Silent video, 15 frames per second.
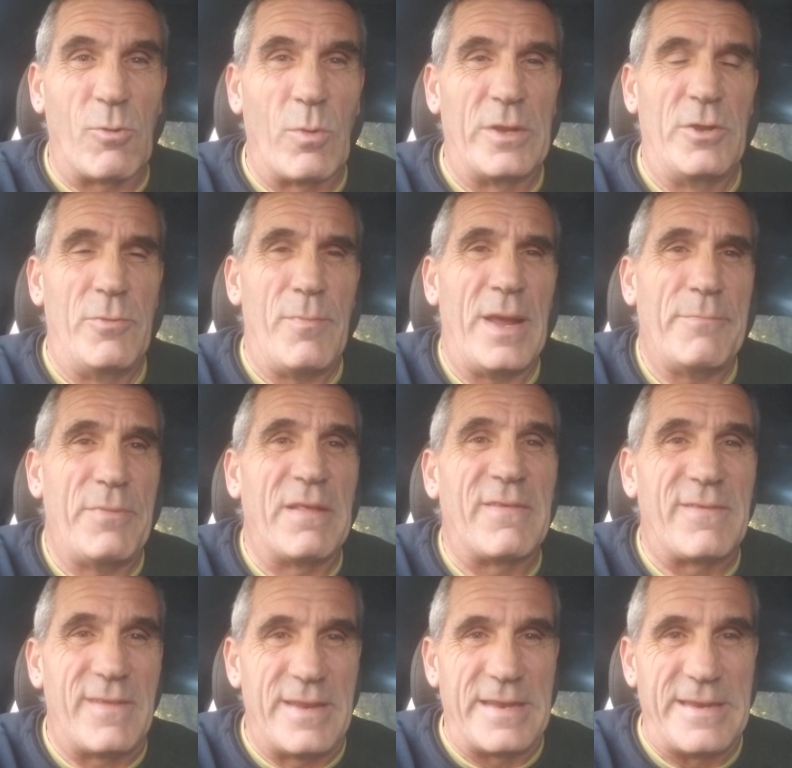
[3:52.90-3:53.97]
you might be
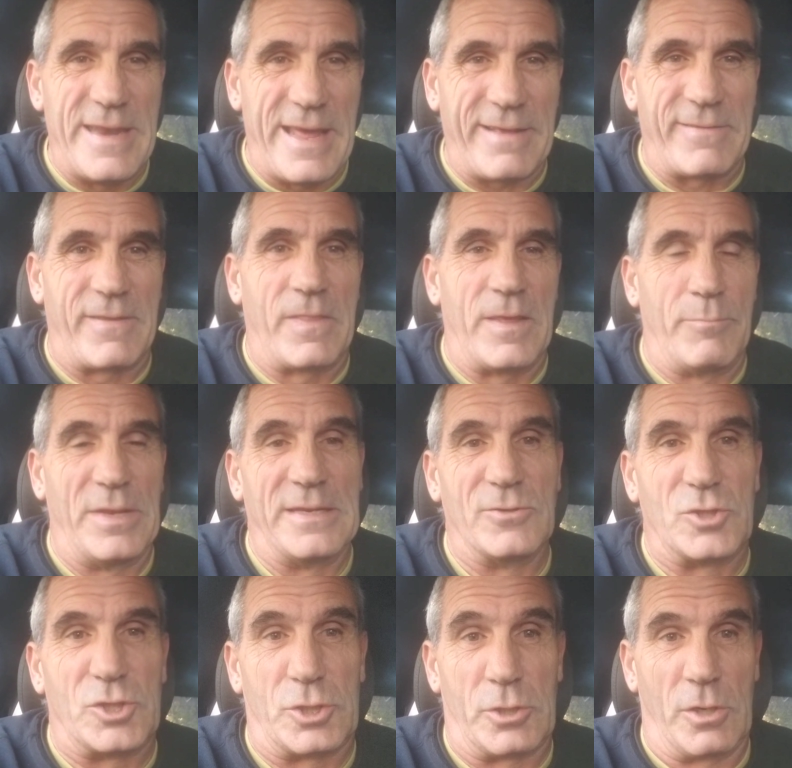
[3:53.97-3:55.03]
sitting next to them in
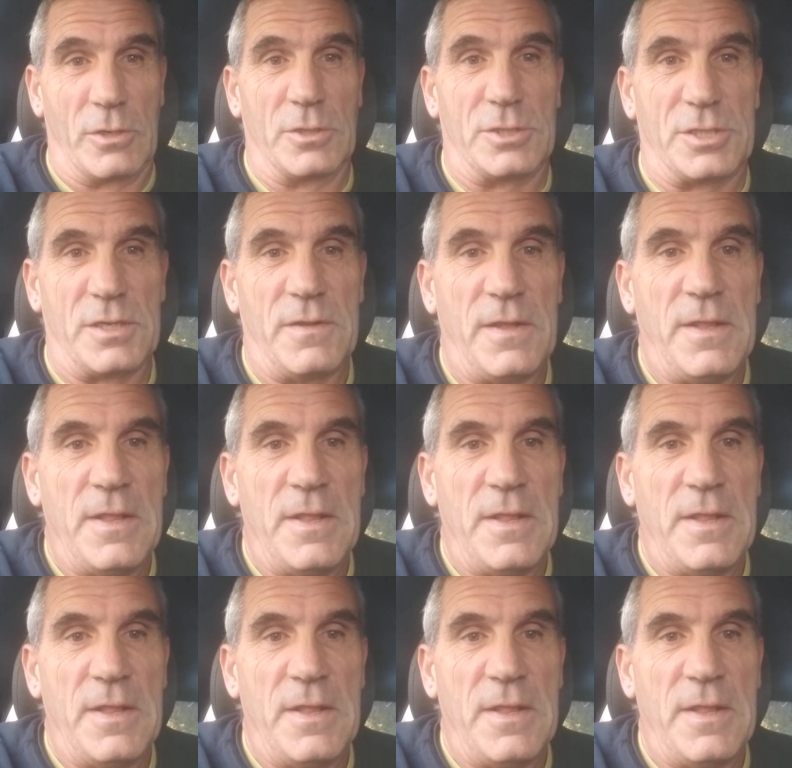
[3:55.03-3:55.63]
church.